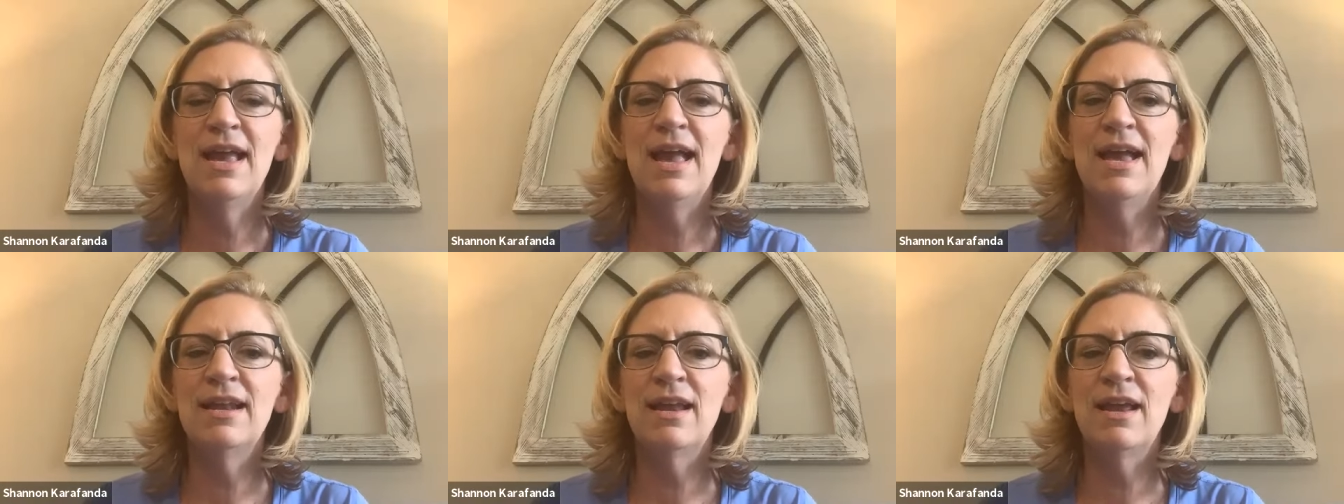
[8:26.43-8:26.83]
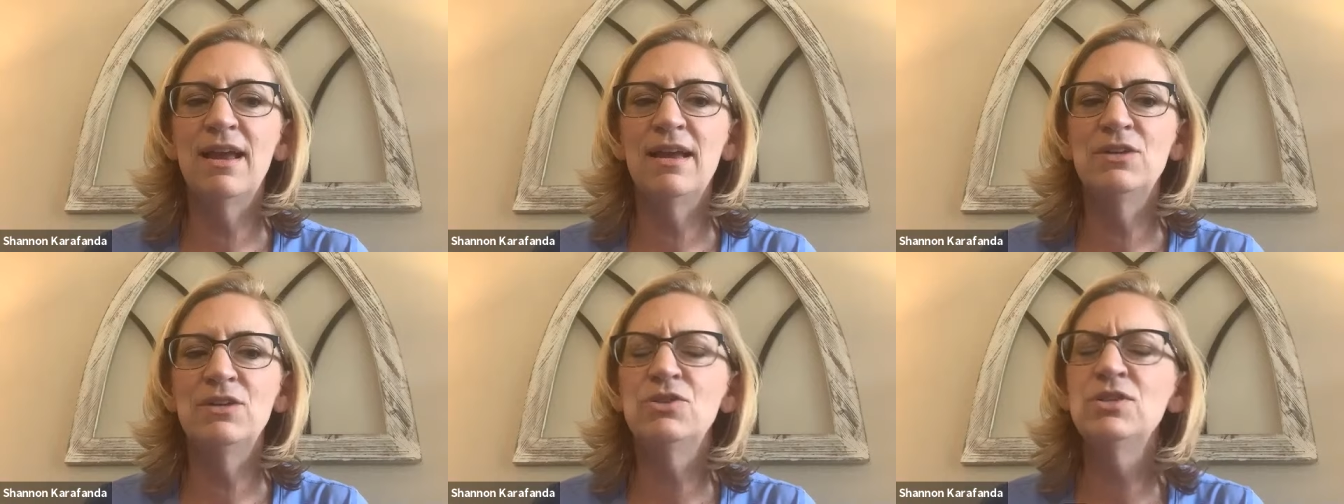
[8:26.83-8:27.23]
and uh,
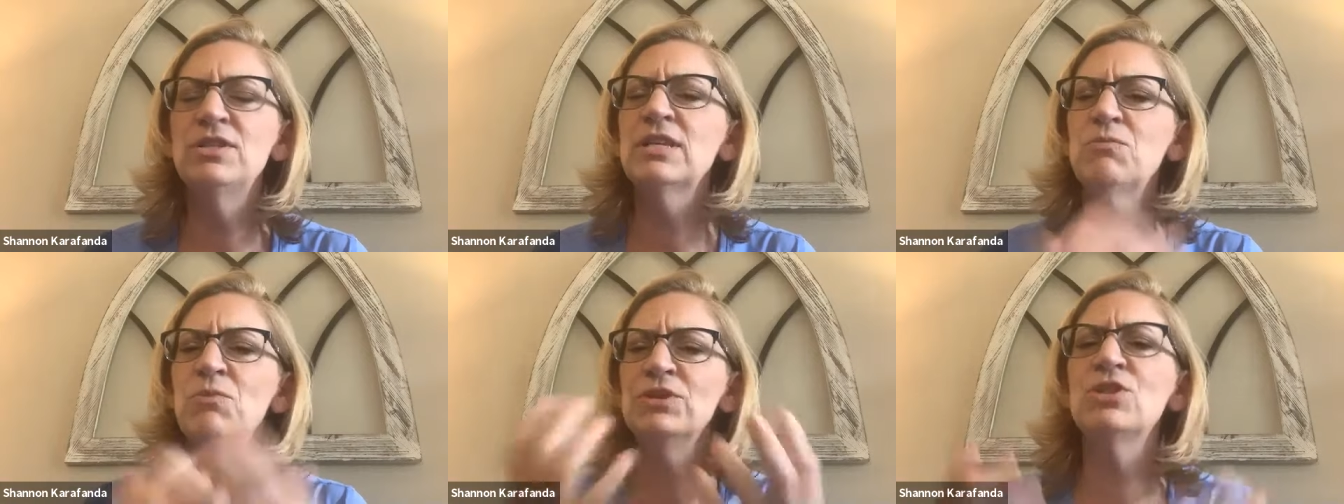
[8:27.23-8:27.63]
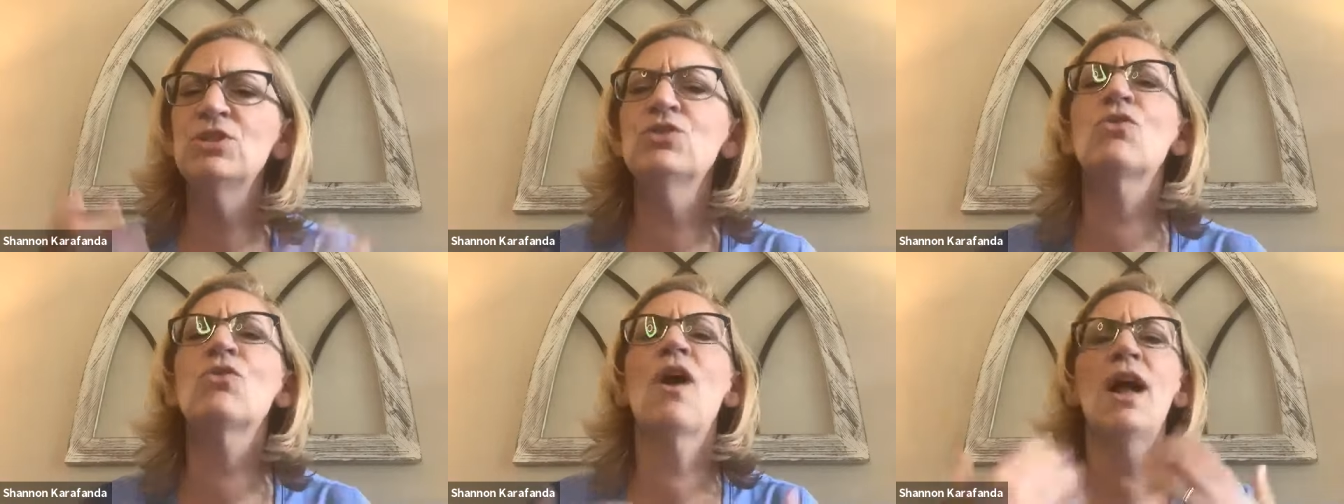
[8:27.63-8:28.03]
and she said, "Well,
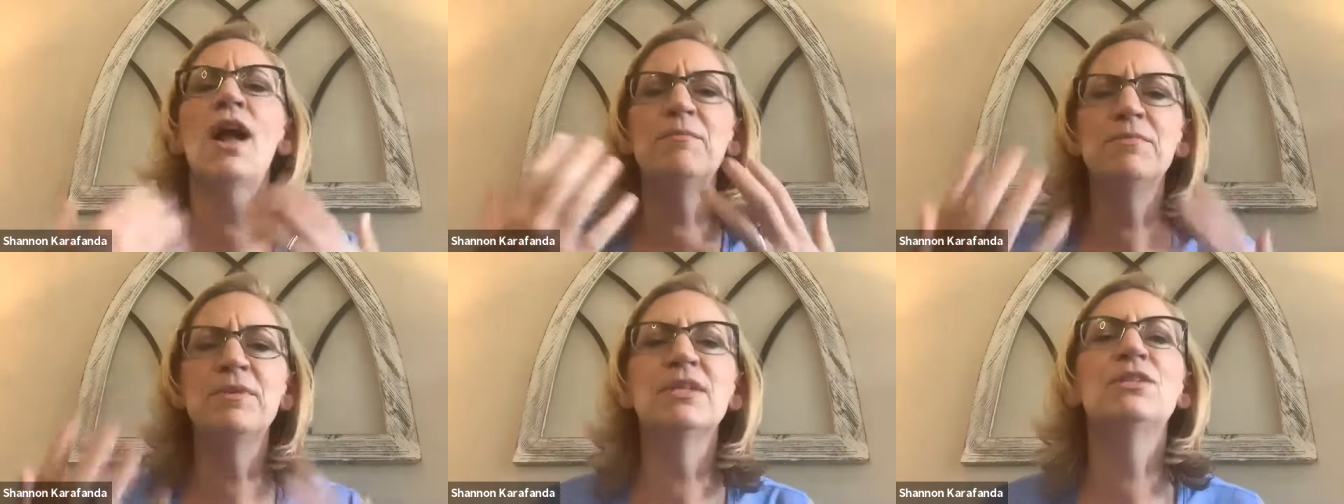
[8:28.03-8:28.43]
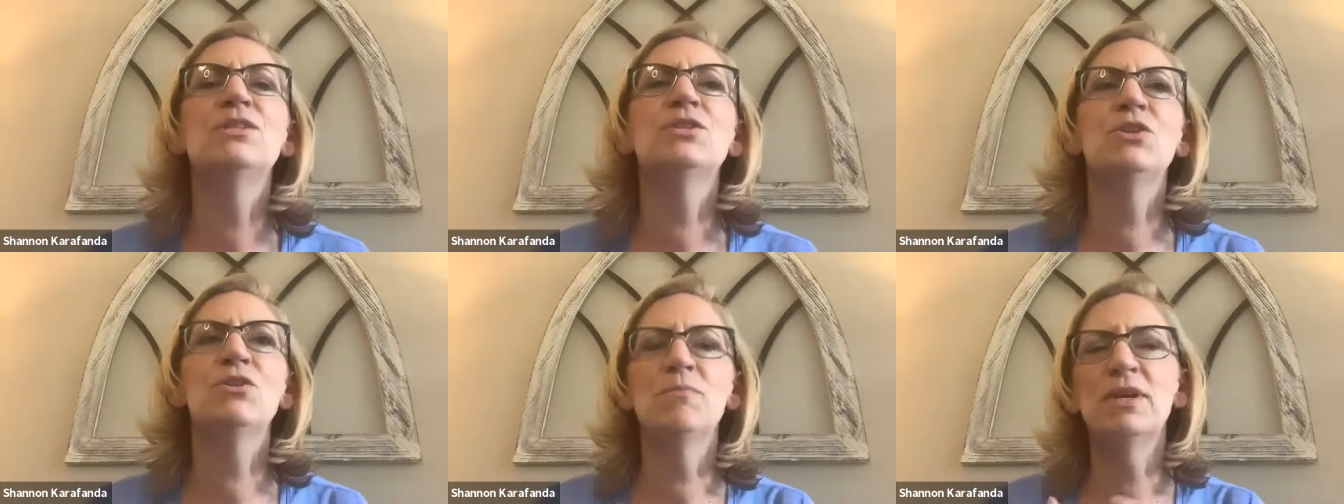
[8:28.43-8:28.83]
describe this
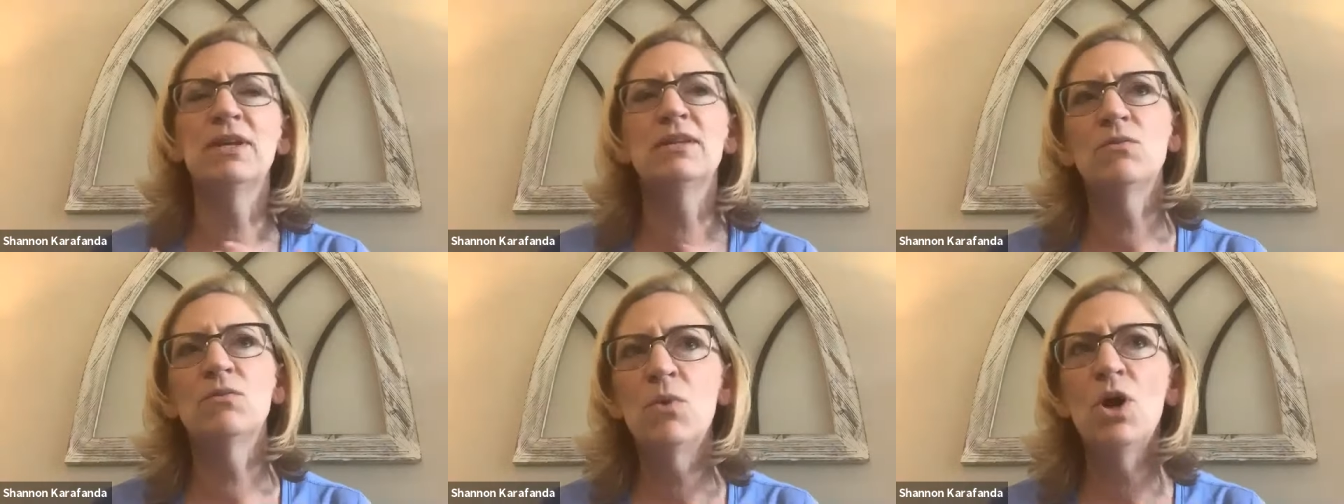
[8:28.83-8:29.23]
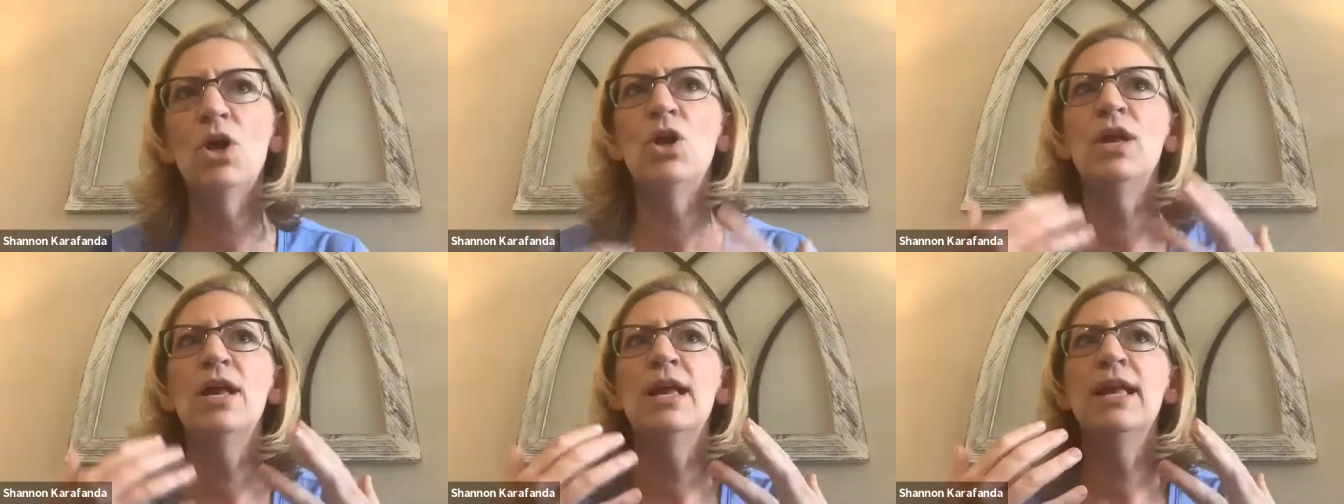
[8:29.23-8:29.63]
to me." I said,
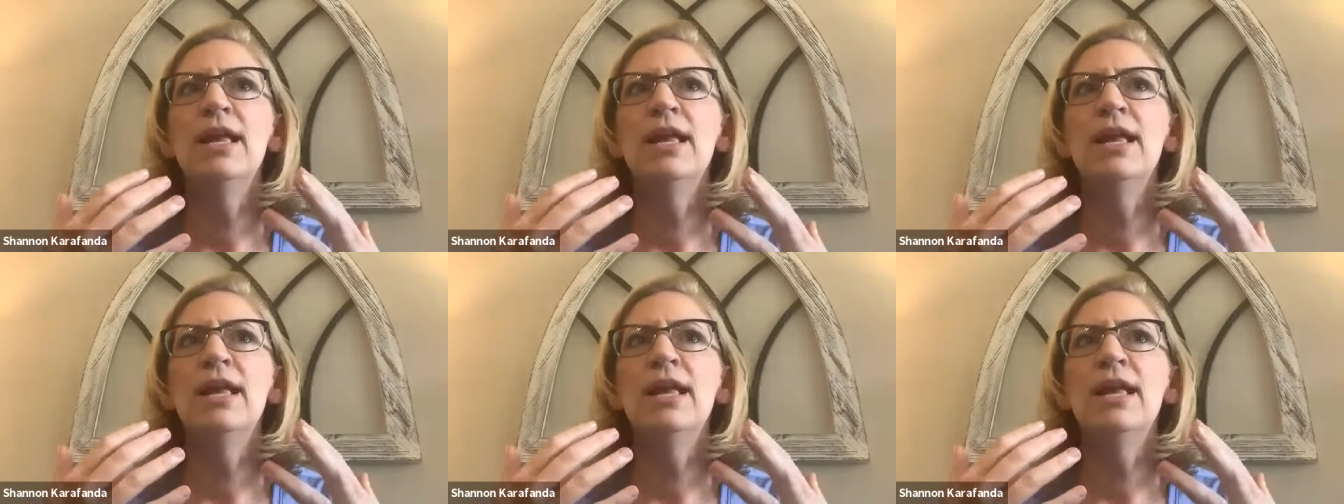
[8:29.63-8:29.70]
"Well."